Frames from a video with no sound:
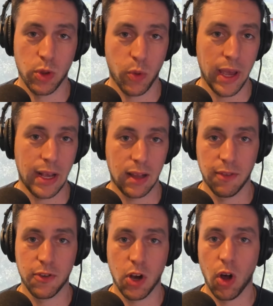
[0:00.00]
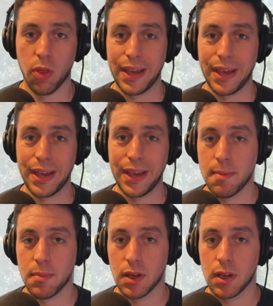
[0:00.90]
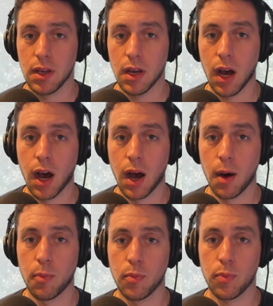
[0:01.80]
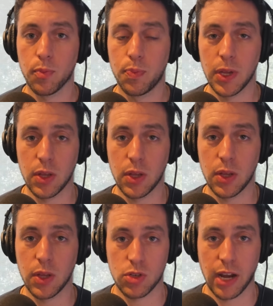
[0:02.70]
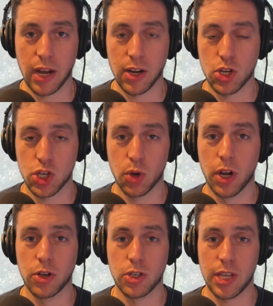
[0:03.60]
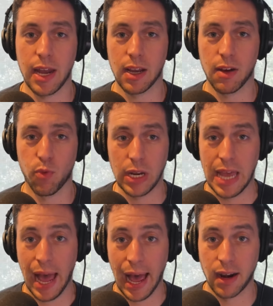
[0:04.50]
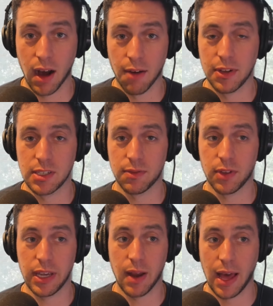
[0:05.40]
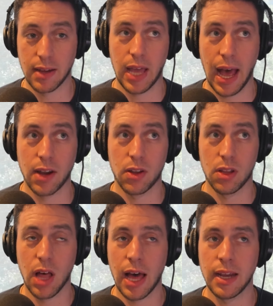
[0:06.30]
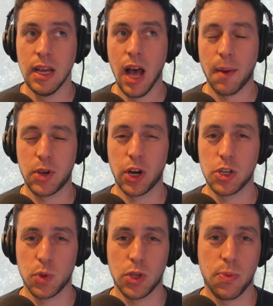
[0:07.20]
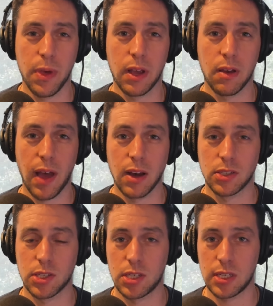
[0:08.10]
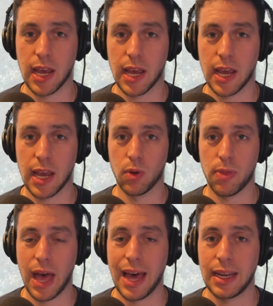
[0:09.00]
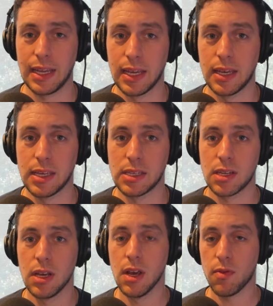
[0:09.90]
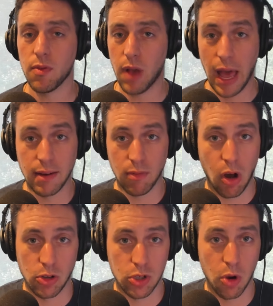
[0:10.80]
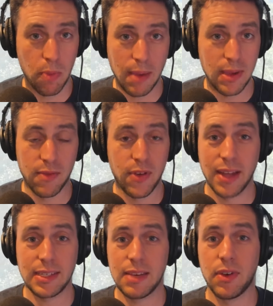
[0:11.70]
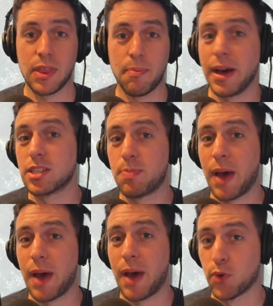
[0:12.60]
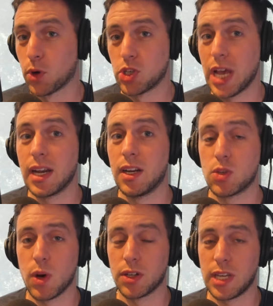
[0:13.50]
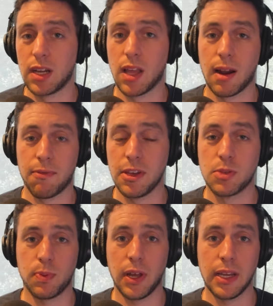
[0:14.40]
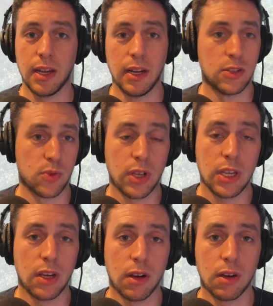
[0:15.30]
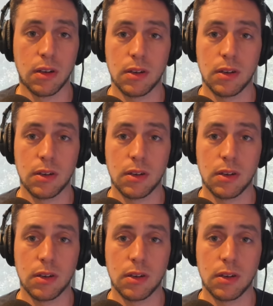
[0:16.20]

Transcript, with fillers: with the way Cliff called the game, um, mm-hmm. be, which kind of showed an understanding of what he had offensively and how he had on the line. I'm curious what you think of how sustainable that is, and also maybe if that's even the best path for Jaden as well to take a lot off his plate in his rookie year.